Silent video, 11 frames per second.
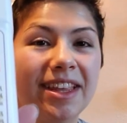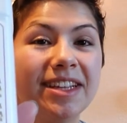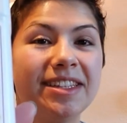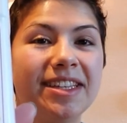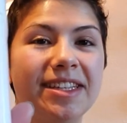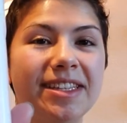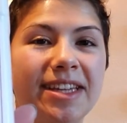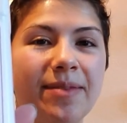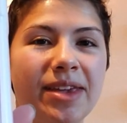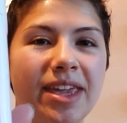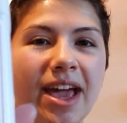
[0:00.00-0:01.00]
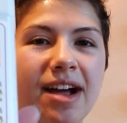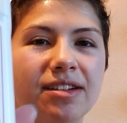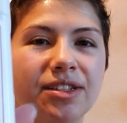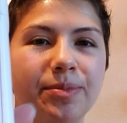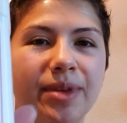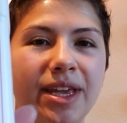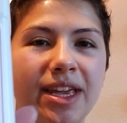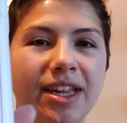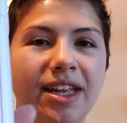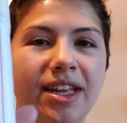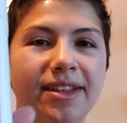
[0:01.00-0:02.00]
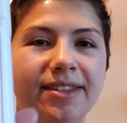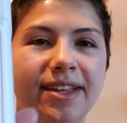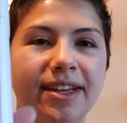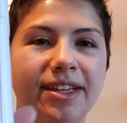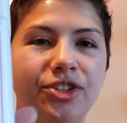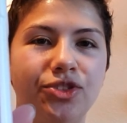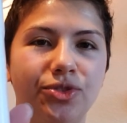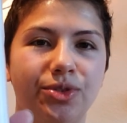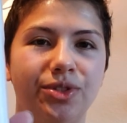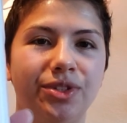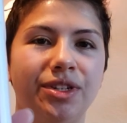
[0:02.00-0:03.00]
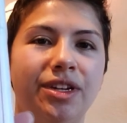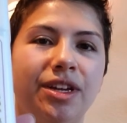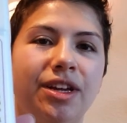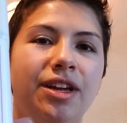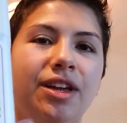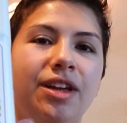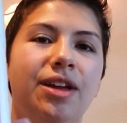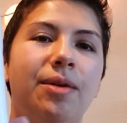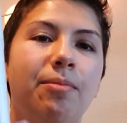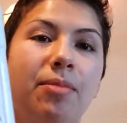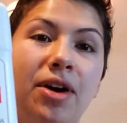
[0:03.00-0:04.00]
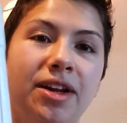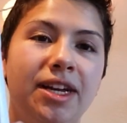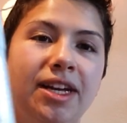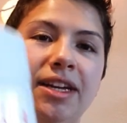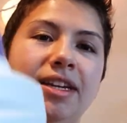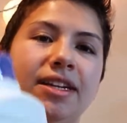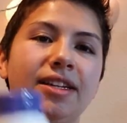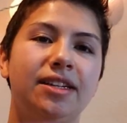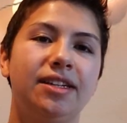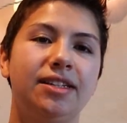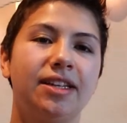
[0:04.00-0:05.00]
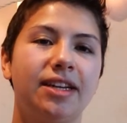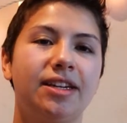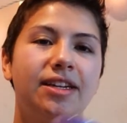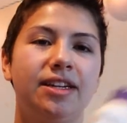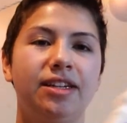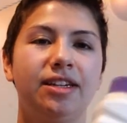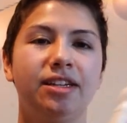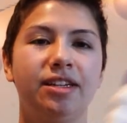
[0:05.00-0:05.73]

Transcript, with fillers: this systemic house plant insect control Bonide. It's like a